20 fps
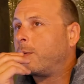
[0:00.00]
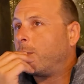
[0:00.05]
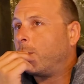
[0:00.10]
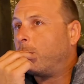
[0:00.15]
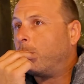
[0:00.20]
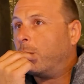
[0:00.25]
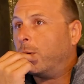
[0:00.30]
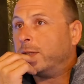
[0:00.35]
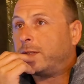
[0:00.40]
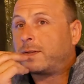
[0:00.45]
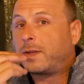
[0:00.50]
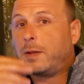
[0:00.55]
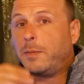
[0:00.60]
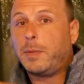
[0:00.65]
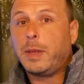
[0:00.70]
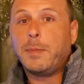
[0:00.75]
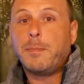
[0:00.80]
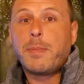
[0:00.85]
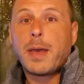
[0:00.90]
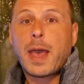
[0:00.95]
What's going to
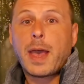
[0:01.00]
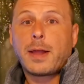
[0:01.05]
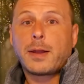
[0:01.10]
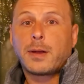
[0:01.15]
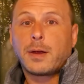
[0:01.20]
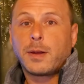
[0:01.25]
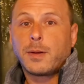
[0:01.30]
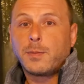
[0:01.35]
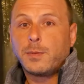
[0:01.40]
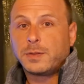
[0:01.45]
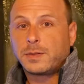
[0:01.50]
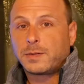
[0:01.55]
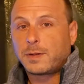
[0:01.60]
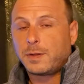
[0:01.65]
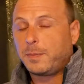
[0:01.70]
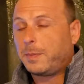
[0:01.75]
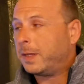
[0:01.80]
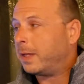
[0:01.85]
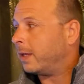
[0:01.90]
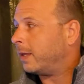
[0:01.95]
be better, what's going
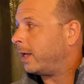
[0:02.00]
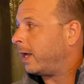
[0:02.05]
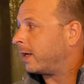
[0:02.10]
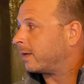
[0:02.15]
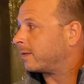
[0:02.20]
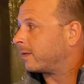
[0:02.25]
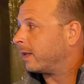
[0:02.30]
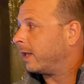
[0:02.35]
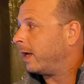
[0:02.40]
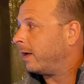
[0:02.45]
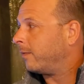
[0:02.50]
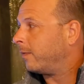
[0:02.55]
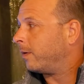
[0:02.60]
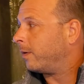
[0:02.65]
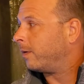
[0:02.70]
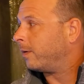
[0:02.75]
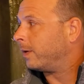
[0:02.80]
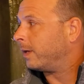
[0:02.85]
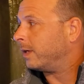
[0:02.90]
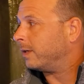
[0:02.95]
to be the next
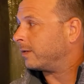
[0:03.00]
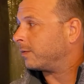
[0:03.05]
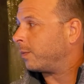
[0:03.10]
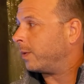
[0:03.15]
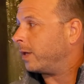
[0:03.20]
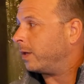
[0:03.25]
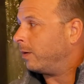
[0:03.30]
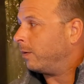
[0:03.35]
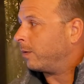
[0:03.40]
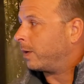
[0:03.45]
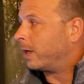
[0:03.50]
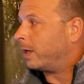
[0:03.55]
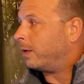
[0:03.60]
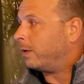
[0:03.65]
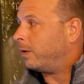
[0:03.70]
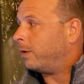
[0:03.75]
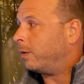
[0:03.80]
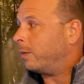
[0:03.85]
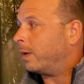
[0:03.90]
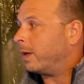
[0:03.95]
level is when you can
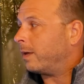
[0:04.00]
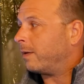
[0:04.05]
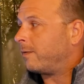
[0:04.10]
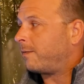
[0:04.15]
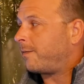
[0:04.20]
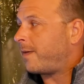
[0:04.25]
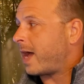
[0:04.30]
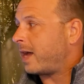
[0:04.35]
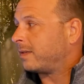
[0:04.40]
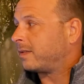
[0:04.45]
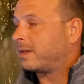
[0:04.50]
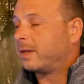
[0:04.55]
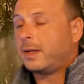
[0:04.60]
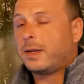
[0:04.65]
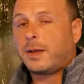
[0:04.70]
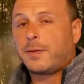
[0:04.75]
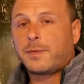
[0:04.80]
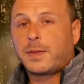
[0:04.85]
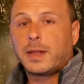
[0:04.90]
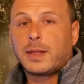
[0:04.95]
do it fast
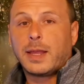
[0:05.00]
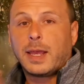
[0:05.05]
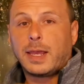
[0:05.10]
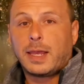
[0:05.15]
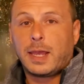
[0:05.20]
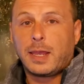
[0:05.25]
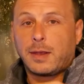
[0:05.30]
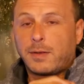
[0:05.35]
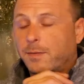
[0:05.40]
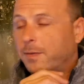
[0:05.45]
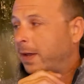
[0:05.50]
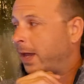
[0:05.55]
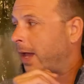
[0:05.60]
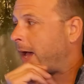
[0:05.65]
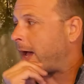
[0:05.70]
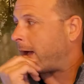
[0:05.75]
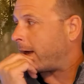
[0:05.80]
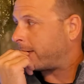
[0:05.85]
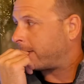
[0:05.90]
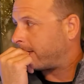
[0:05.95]
enough that they can't
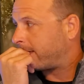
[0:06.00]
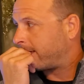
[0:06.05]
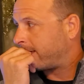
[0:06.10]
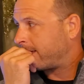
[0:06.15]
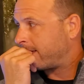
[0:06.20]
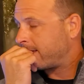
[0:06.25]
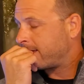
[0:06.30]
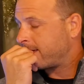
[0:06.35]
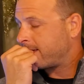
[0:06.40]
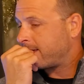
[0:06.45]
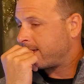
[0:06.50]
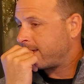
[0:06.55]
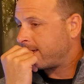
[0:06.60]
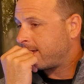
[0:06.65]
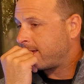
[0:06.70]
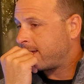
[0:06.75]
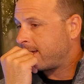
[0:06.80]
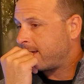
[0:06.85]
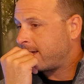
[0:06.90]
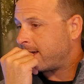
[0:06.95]
react.
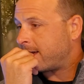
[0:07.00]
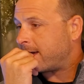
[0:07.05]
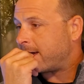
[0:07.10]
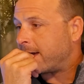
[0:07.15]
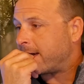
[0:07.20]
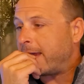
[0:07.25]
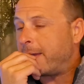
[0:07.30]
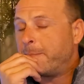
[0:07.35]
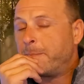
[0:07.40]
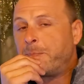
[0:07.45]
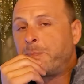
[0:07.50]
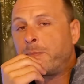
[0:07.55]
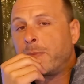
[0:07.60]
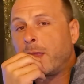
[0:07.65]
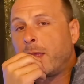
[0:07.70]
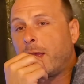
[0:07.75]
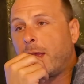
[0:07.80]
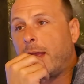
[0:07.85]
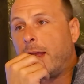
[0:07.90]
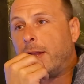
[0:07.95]
All right.
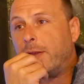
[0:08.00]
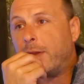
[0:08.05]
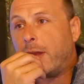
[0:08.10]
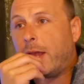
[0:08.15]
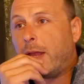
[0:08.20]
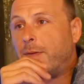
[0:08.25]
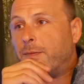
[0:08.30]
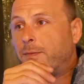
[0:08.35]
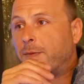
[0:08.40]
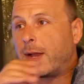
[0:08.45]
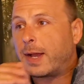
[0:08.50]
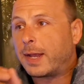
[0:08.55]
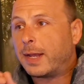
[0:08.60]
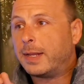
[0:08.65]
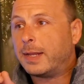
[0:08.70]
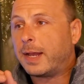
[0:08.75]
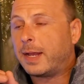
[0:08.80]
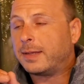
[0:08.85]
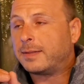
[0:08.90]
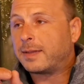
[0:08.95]
And
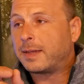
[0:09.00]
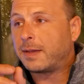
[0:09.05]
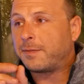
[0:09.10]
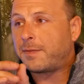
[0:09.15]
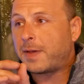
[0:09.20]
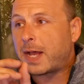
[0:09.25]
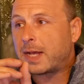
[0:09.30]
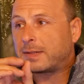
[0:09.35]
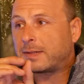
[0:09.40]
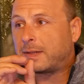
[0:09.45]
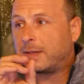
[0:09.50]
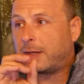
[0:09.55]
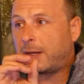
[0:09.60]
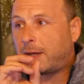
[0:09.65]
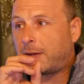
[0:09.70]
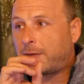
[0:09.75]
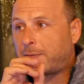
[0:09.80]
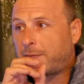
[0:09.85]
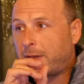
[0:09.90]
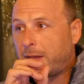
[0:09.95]
recognizing it fast
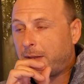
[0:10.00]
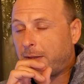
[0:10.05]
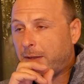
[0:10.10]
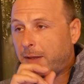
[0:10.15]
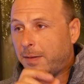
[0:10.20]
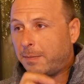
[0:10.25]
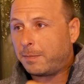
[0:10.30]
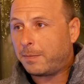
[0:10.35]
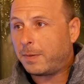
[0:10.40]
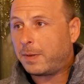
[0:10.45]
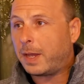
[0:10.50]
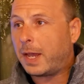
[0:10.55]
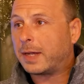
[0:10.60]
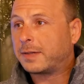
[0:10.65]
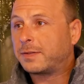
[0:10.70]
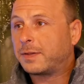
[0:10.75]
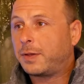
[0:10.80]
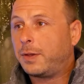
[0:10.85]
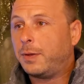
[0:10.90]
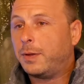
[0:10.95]
enough and
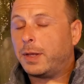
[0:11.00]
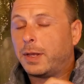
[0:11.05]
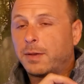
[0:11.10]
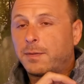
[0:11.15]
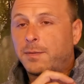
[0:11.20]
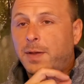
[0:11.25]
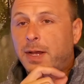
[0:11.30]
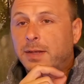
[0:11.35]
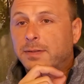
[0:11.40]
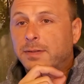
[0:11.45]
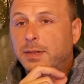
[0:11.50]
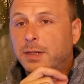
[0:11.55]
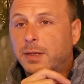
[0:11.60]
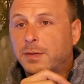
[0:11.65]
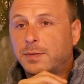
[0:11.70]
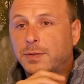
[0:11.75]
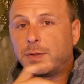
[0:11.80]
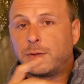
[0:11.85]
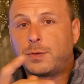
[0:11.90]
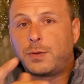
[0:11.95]
executing it fast enough.
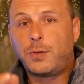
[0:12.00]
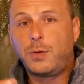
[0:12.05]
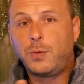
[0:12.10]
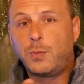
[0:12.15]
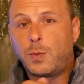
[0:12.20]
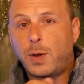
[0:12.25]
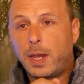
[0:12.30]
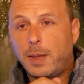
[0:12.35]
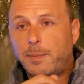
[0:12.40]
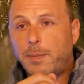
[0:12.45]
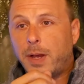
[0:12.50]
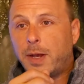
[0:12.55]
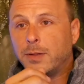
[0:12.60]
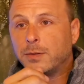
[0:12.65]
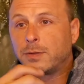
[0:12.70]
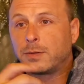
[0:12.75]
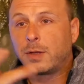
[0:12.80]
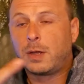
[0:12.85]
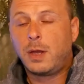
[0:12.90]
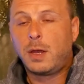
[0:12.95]
So two white
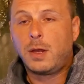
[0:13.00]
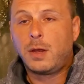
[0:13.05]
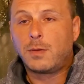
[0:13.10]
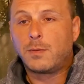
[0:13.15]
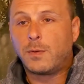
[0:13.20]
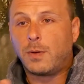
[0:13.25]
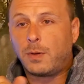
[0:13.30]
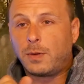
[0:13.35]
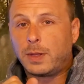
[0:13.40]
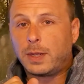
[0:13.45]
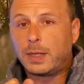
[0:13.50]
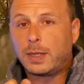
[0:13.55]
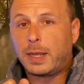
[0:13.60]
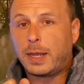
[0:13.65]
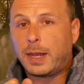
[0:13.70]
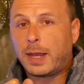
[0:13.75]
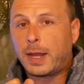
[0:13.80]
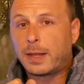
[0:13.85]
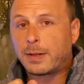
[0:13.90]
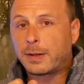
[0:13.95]
belts rolling
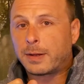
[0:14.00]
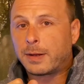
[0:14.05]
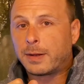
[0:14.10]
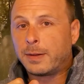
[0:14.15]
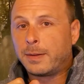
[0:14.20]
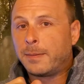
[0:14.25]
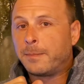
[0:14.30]
together,